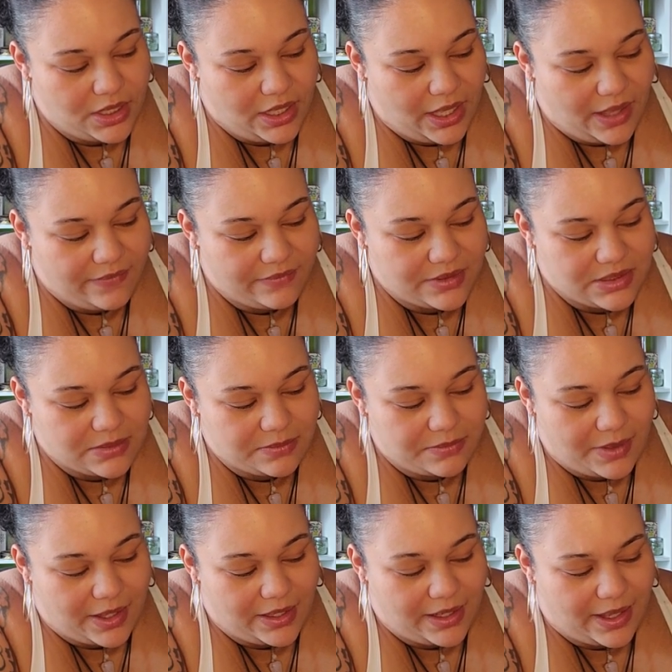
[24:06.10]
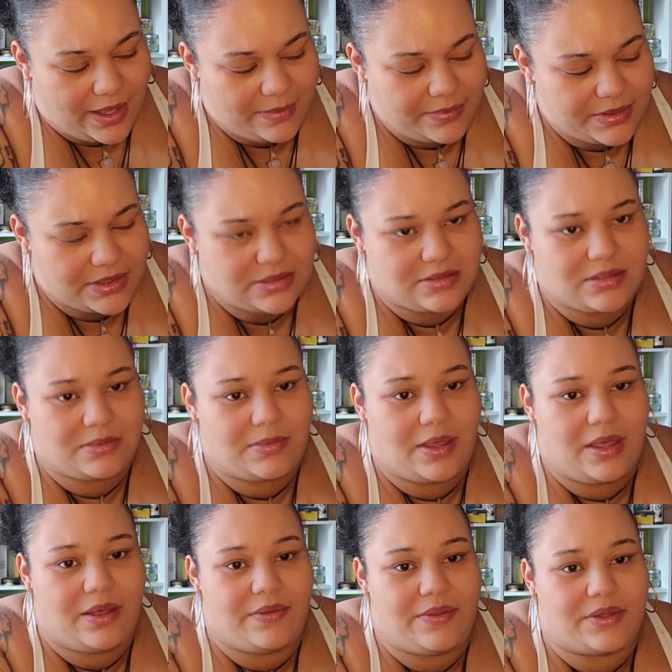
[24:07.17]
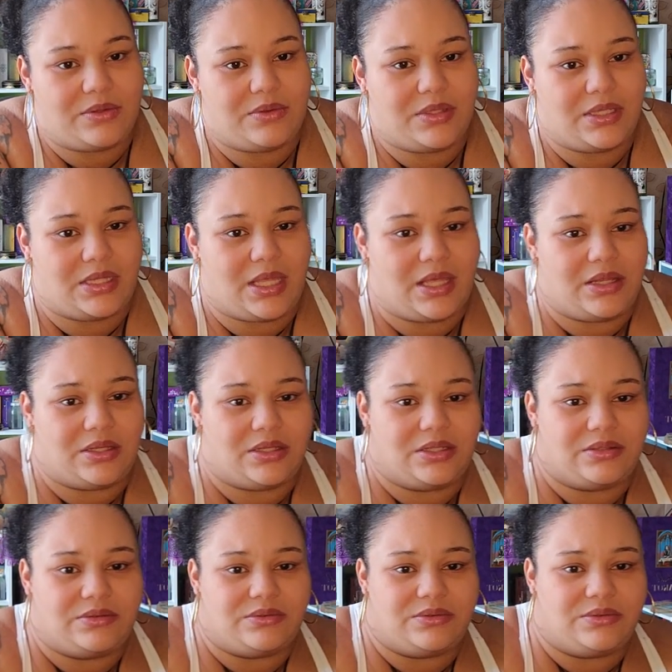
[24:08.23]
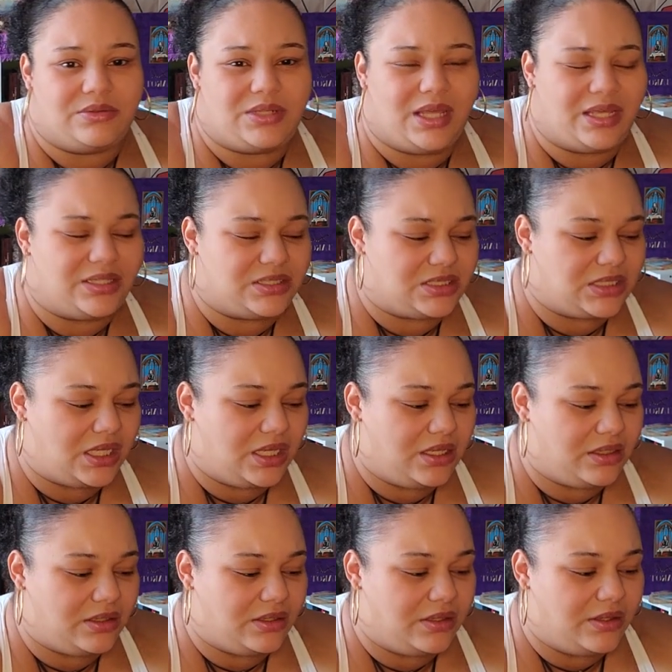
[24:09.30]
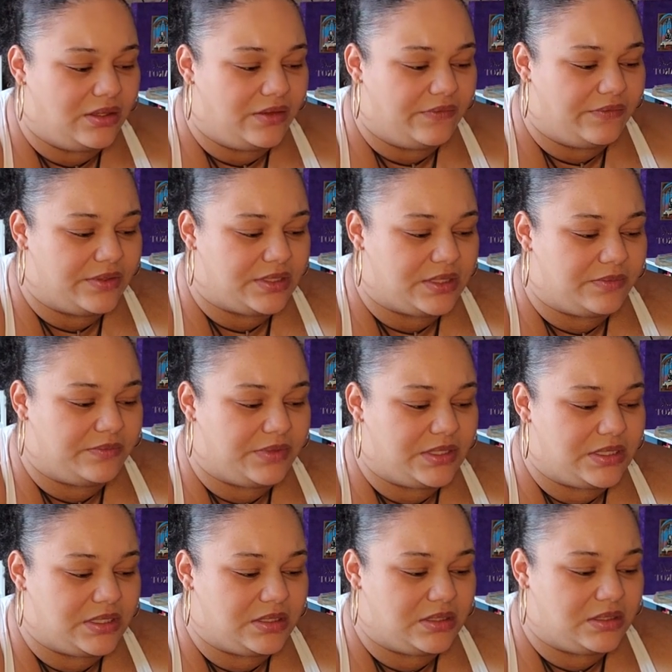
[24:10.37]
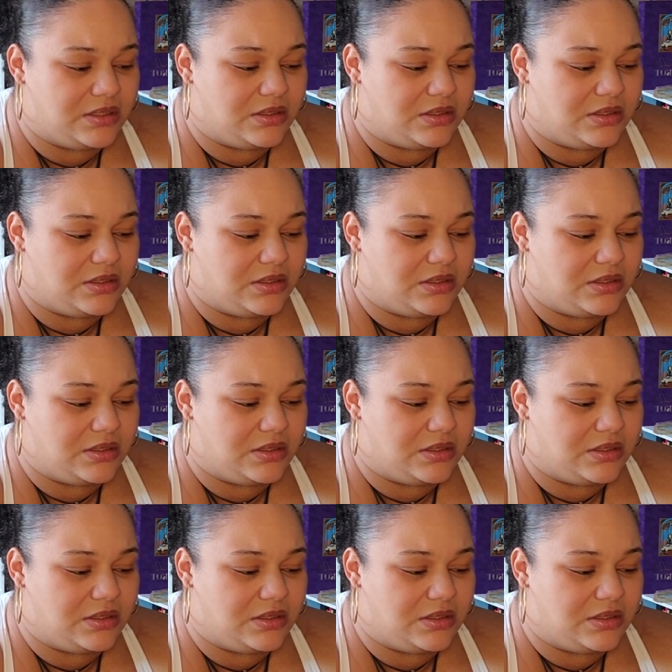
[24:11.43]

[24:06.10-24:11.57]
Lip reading: Having some bad habits somehow that you can't shake for some reason.